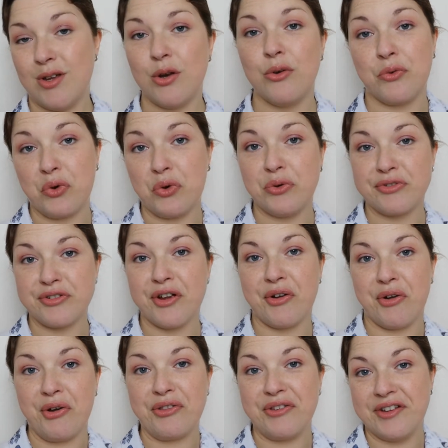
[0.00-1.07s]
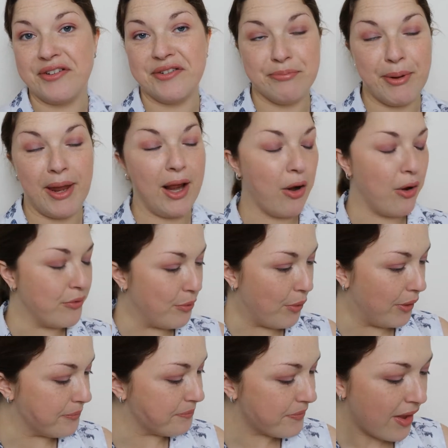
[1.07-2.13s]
And of course, I got the peel-off one.